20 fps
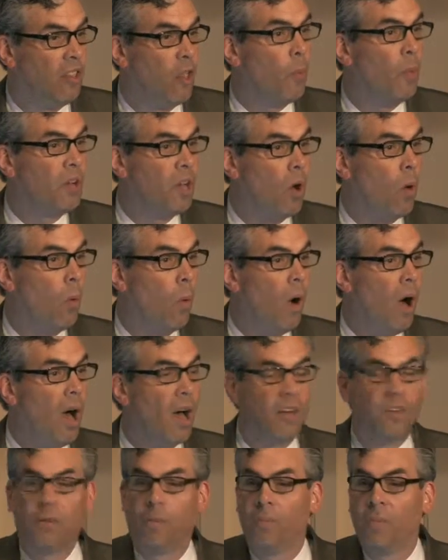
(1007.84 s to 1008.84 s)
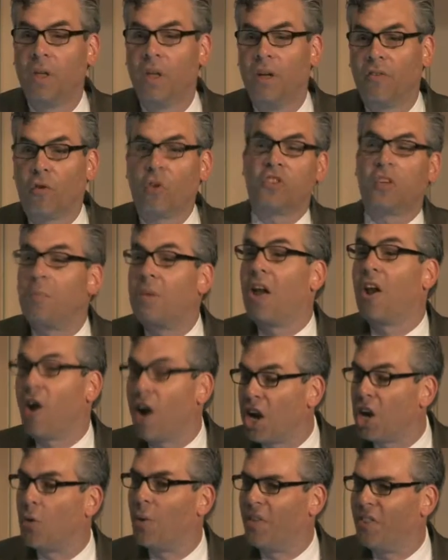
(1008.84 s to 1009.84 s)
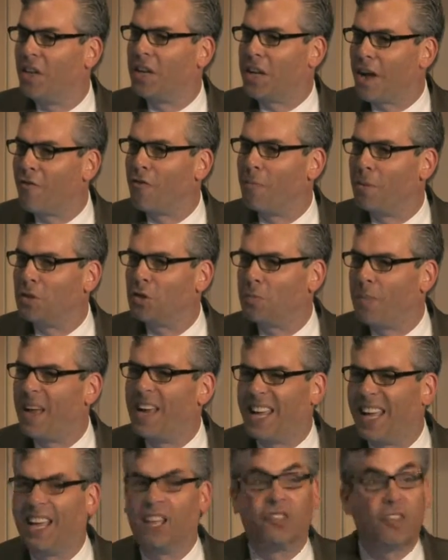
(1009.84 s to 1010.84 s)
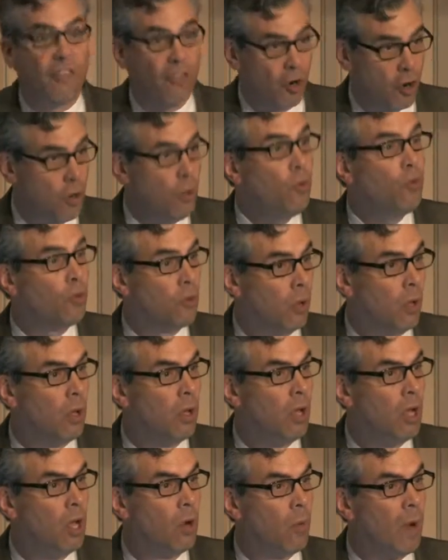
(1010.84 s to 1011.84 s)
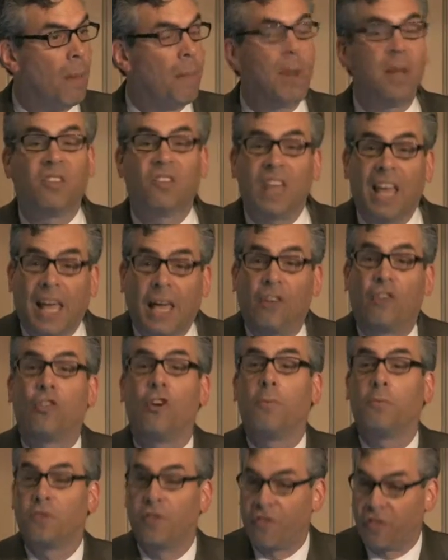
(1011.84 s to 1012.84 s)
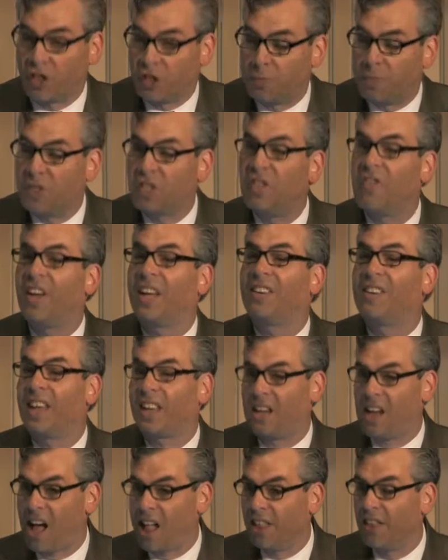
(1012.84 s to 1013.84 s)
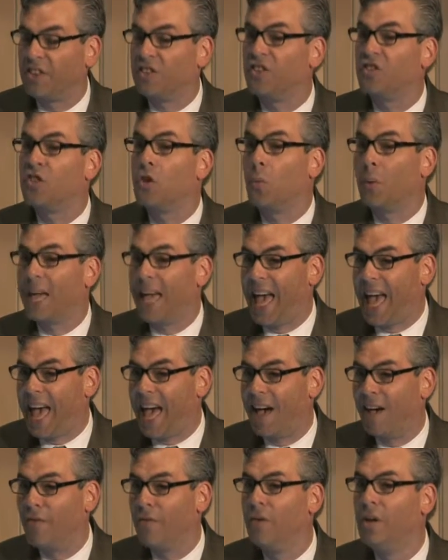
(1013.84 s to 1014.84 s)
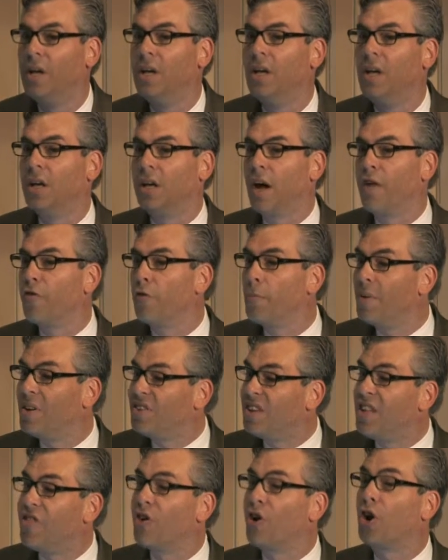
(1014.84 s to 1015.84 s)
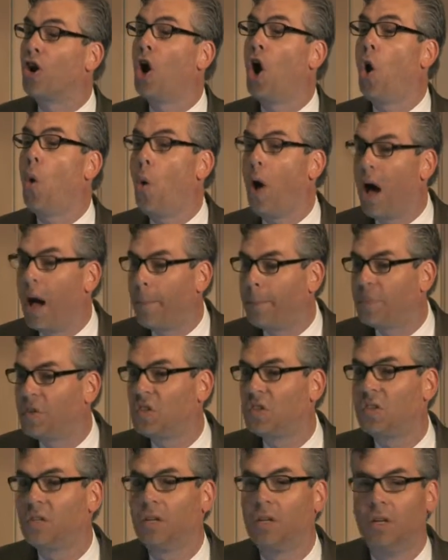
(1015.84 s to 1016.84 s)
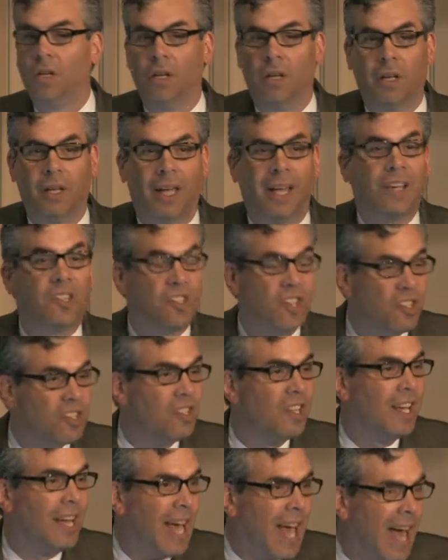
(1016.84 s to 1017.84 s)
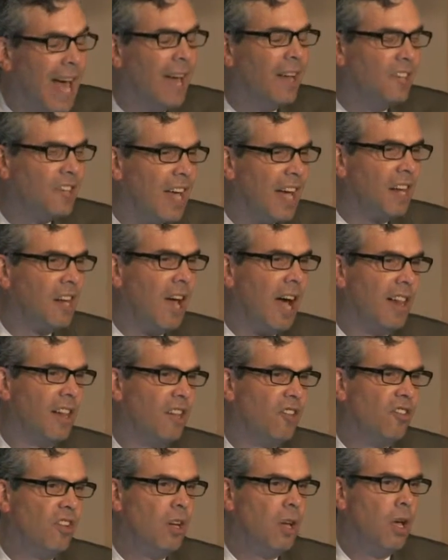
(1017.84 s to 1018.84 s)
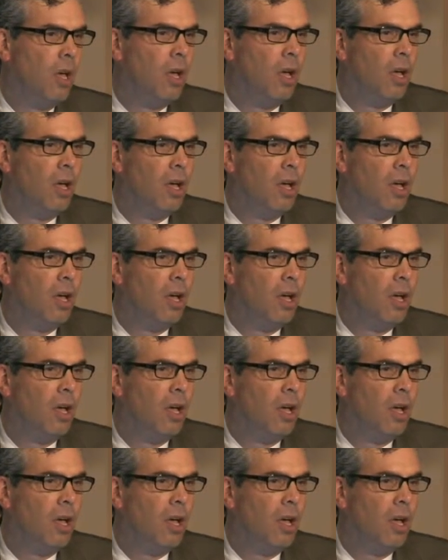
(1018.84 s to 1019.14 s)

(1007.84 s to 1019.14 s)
Of course, I'm not arguing that government spending is ever neutral, right? But I'm saying in terms of the specific technologies that we have, government either co-opts existing technology